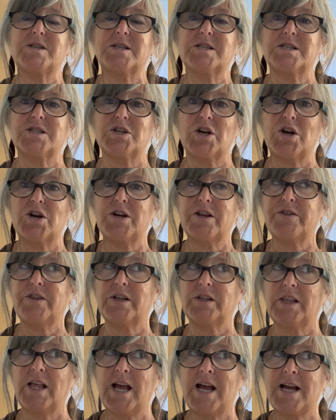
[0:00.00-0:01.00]
It started
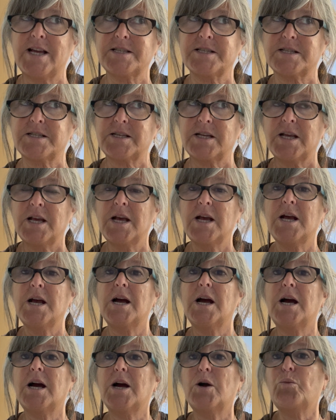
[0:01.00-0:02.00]
the last
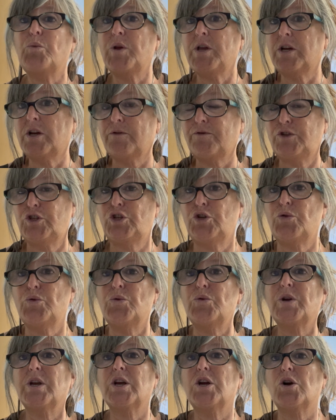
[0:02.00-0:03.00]
week of
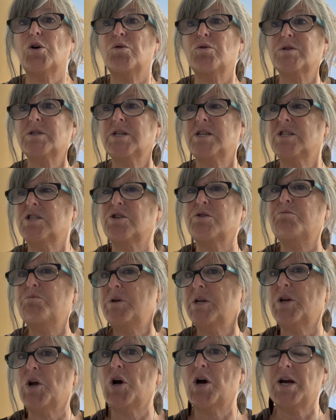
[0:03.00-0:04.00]
June and goes into
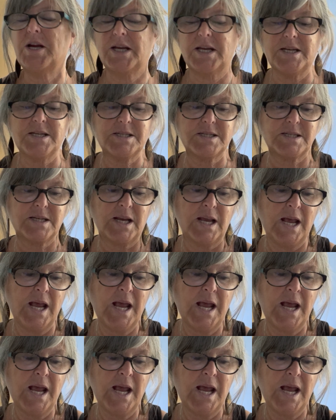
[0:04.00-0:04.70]
mid-August.